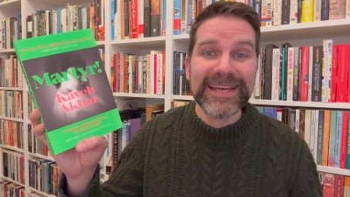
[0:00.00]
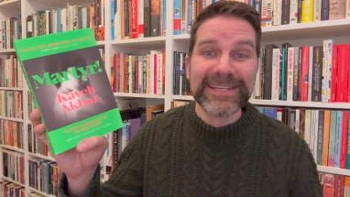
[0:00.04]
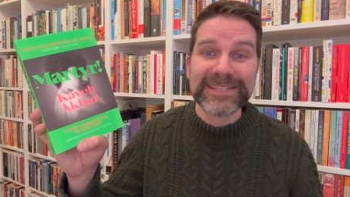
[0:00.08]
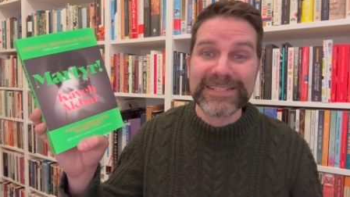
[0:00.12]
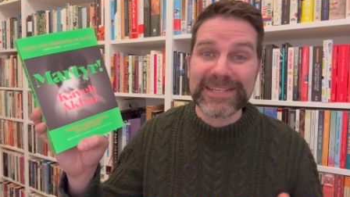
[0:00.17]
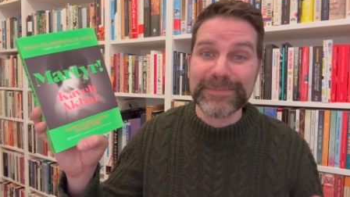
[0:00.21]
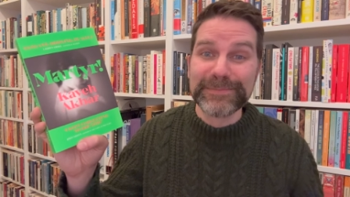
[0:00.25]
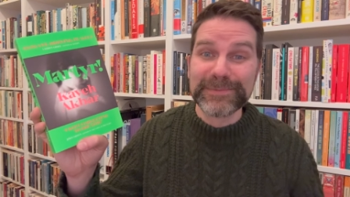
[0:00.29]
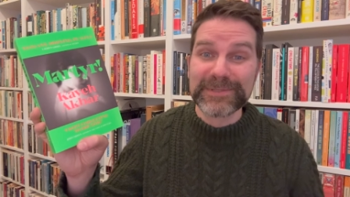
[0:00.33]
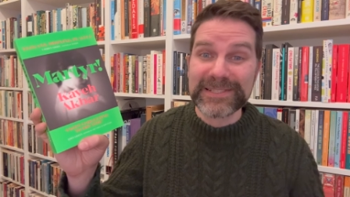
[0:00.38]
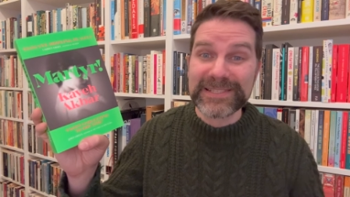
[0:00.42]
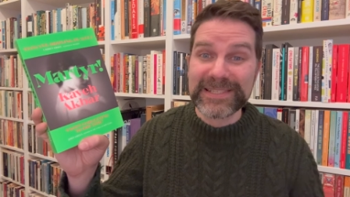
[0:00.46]

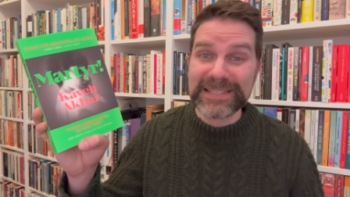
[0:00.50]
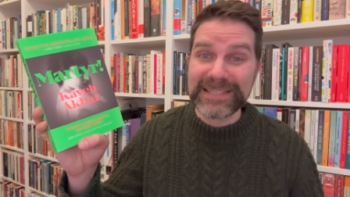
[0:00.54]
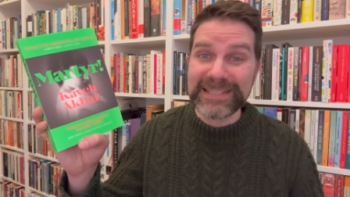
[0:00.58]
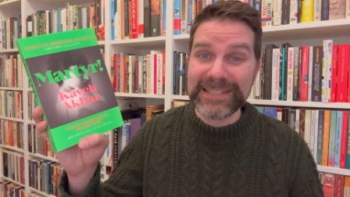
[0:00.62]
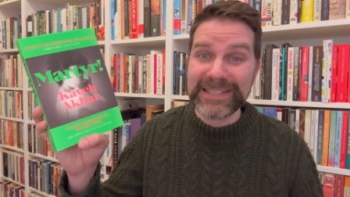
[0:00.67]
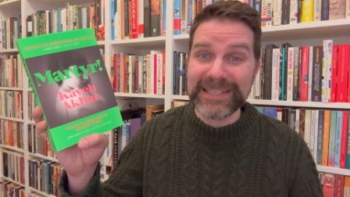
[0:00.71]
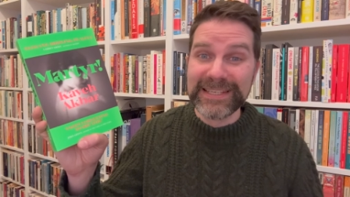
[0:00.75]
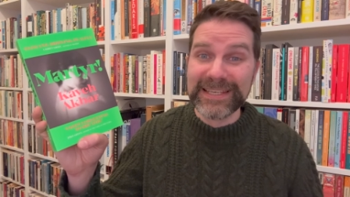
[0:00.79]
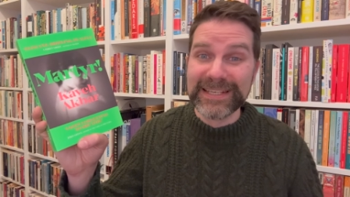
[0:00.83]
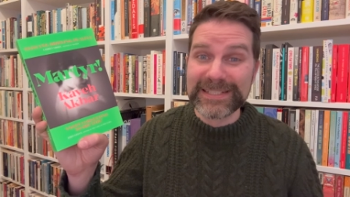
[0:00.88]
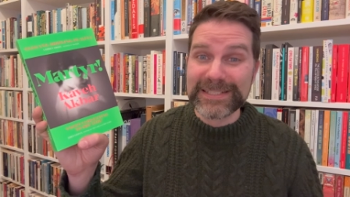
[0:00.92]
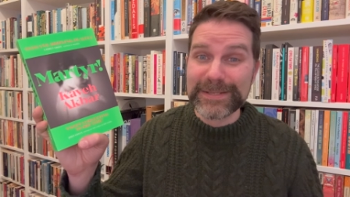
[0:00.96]
to
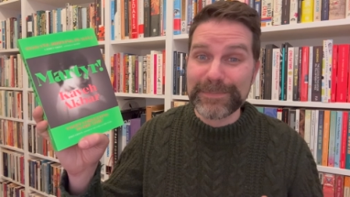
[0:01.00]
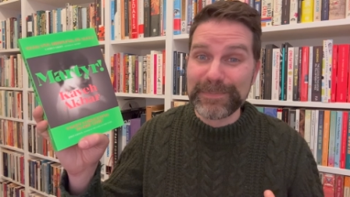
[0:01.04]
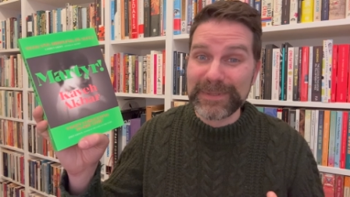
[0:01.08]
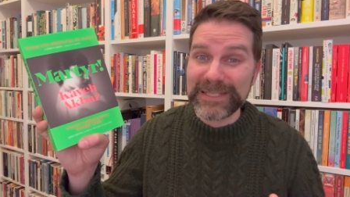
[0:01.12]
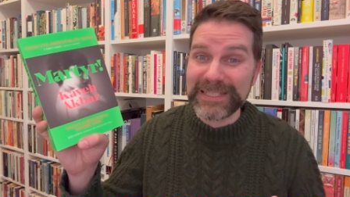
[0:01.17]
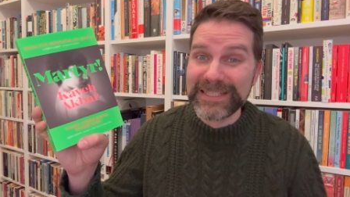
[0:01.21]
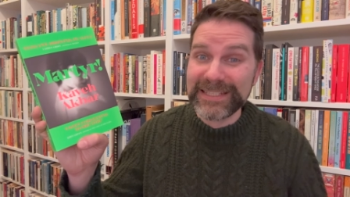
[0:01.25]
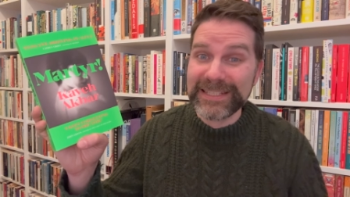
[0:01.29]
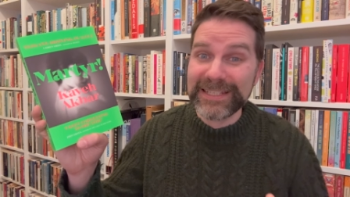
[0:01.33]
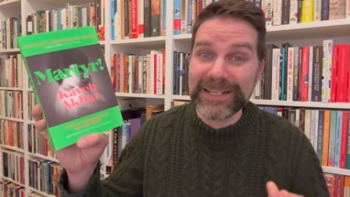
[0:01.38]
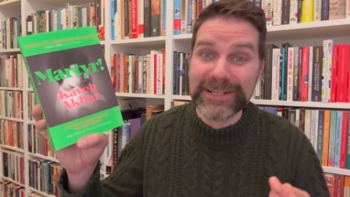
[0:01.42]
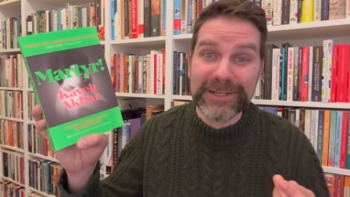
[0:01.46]
see it
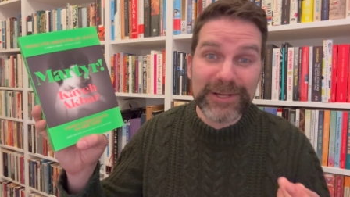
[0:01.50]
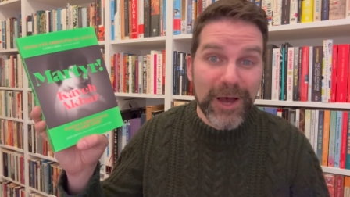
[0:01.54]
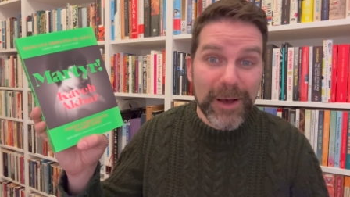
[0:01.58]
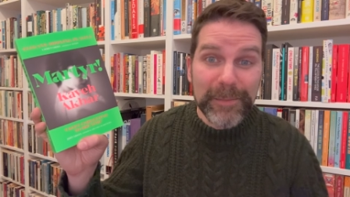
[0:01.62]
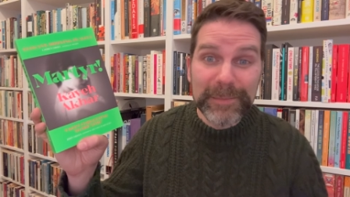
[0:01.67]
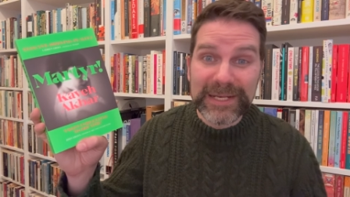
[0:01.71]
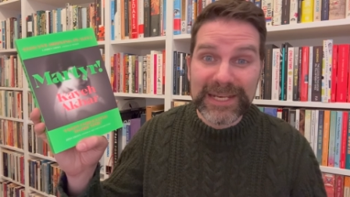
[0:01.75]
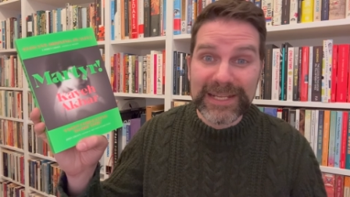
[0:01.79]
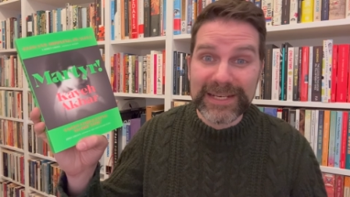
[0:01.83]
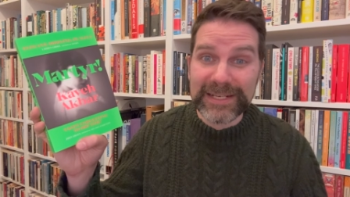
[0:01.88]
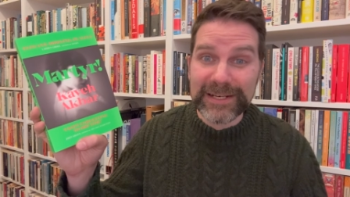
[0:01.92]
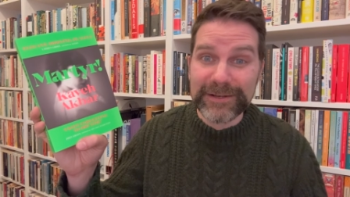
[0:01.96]
be
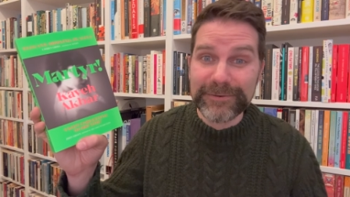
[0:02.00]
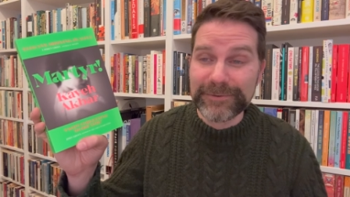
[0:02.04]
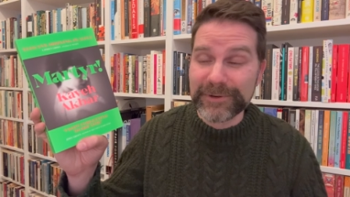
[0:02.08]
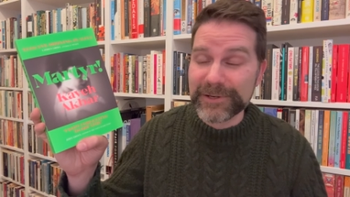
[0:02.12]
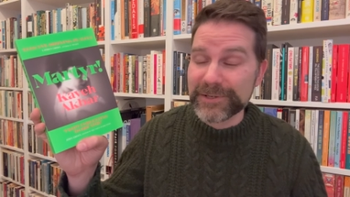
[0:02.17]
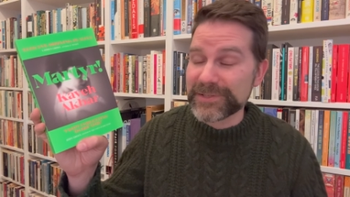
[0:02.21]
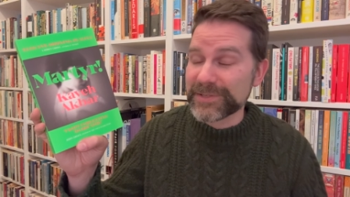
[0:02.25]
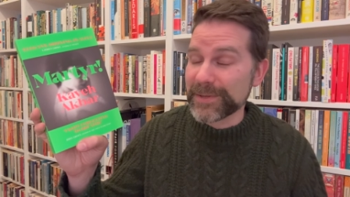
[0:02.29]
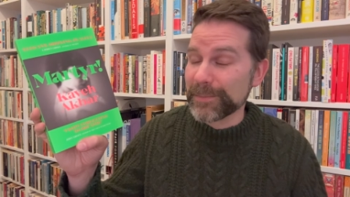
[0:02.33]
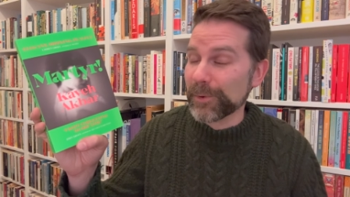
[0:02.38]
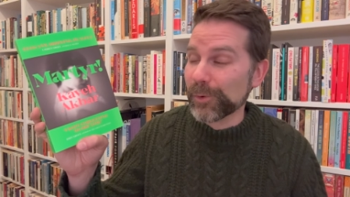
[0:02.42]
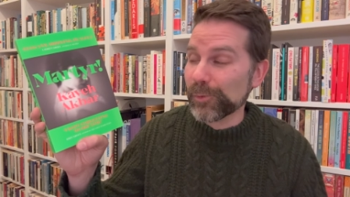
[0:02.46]
nominated for
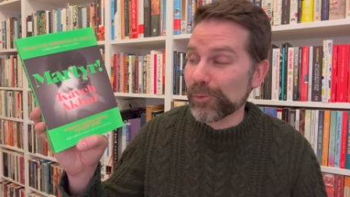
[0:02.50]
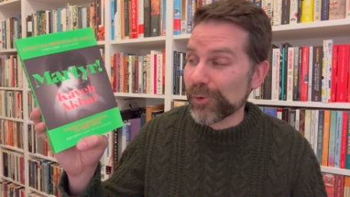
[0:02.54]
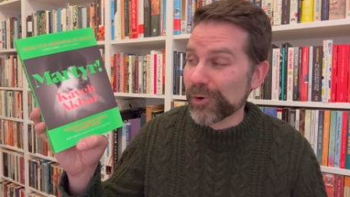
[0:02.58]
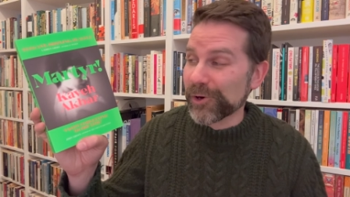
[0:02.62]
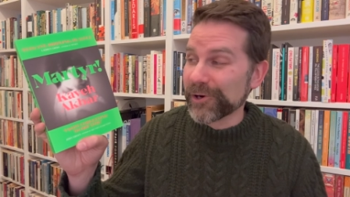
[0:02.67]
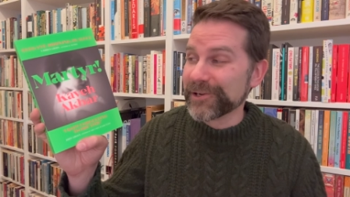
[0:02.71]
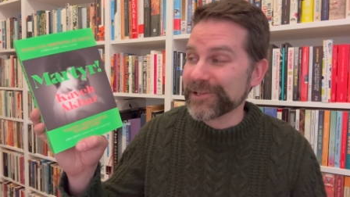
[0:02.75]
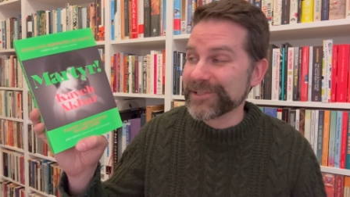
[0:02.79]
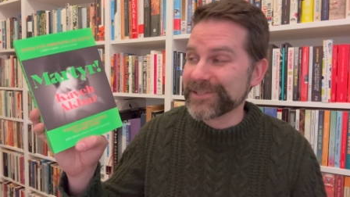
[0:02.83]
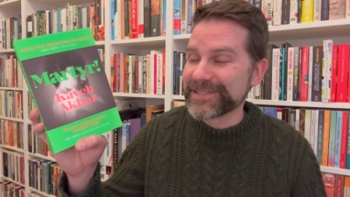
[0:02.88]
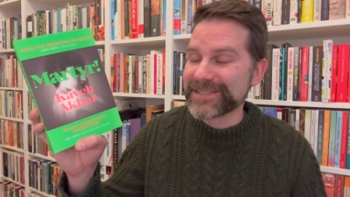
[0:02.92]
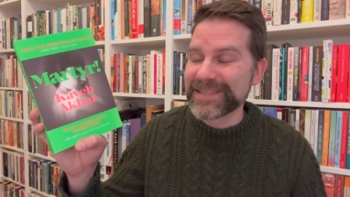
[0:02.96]
some
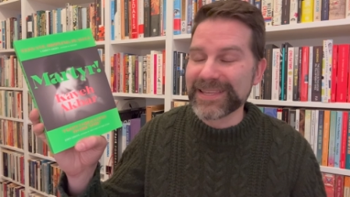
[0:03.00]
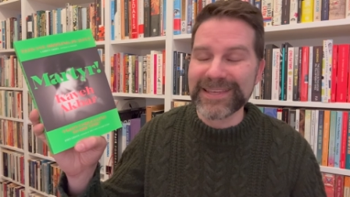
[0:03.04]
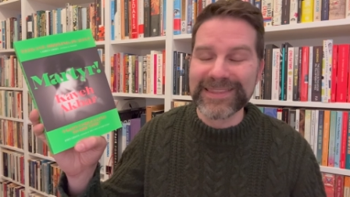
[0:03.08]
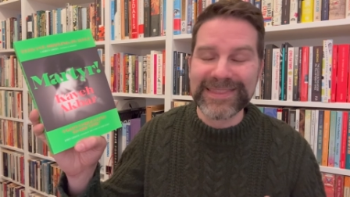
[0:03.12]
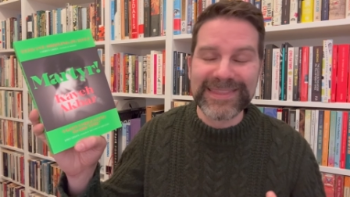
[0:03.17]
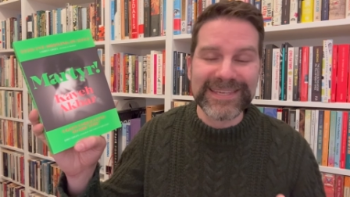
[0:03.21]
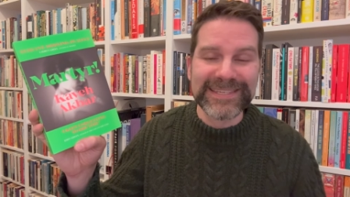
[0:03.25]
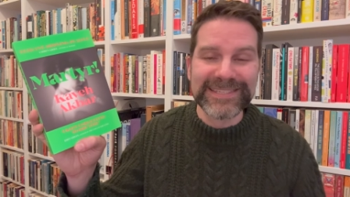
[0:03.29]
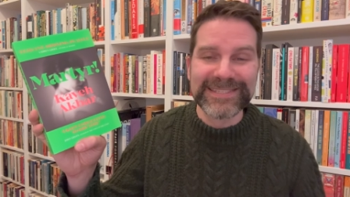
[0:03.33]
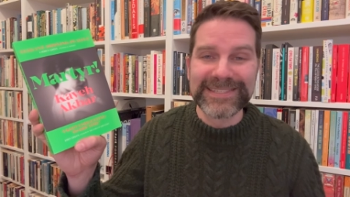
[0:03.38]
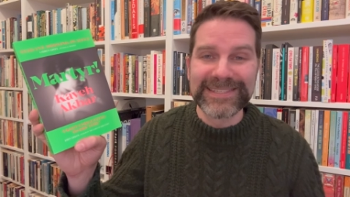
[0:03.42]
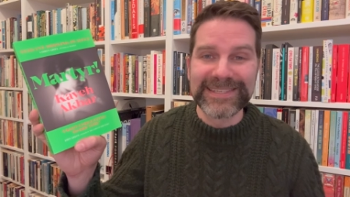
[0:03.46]
awards
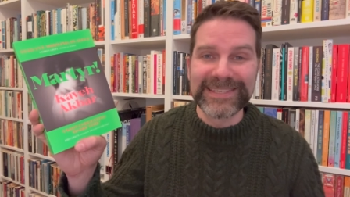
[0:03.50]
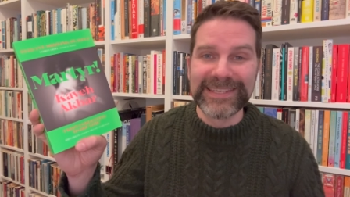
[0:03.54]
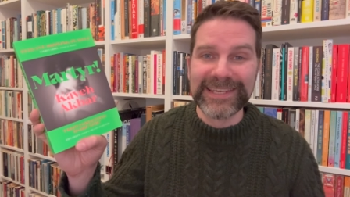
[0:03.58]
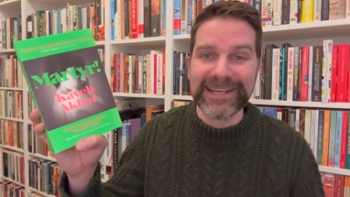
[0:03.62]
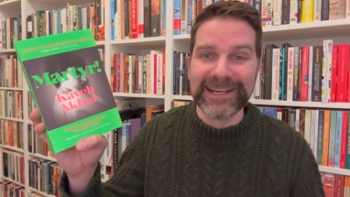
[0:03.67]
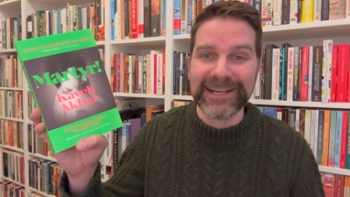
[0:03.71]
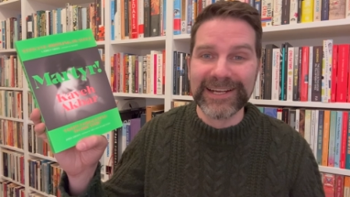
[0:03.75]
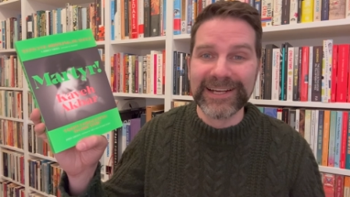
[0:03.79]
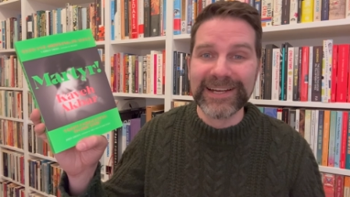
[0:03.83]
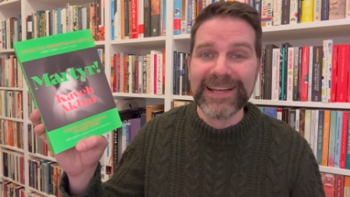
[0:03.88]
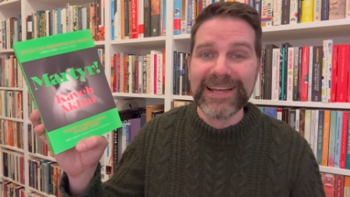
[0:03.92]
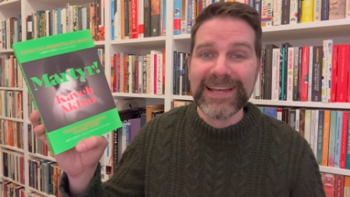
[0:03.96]
this
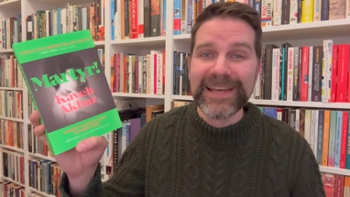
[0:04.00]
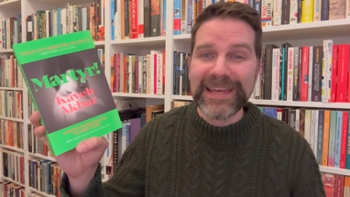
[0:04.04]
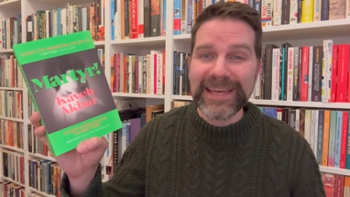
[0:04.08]
year.